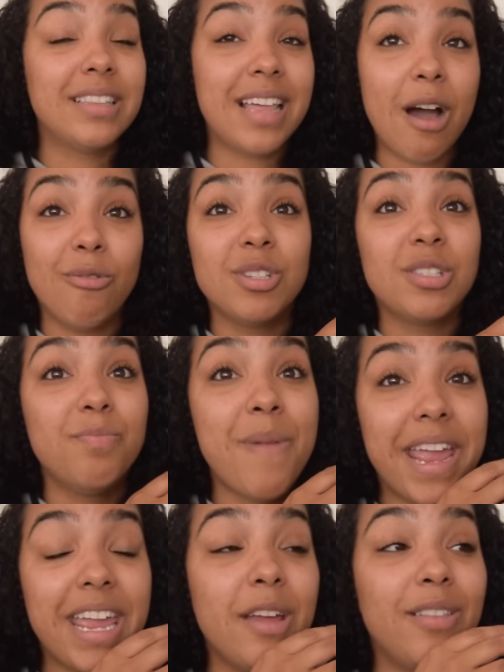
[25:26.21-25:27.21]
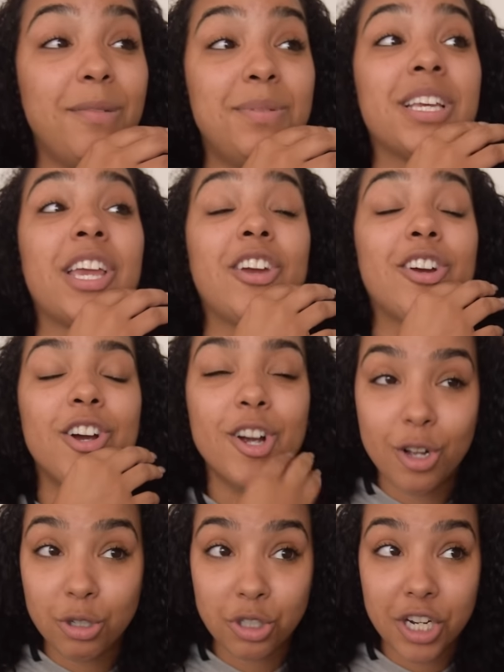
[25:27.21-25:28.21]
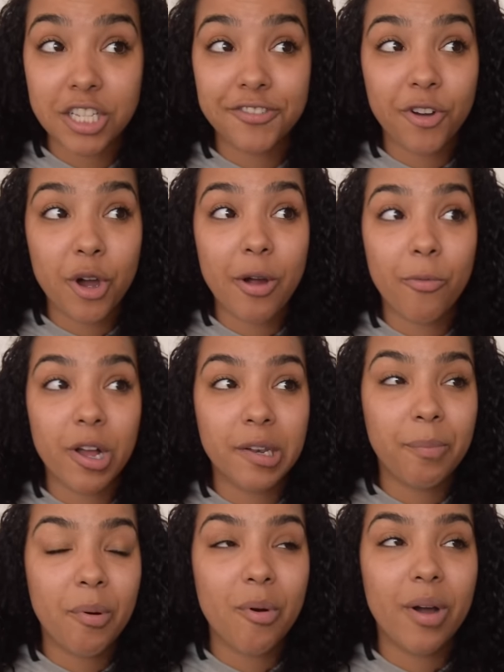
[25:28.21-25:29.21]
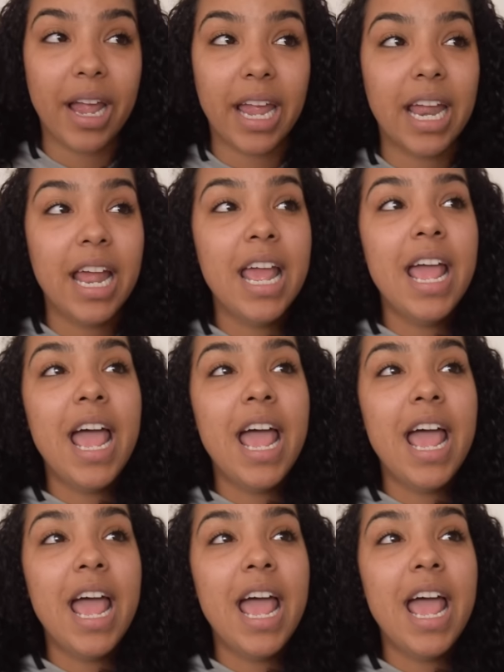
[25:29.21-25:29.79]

that was making Lipstick and Curls stressful at one point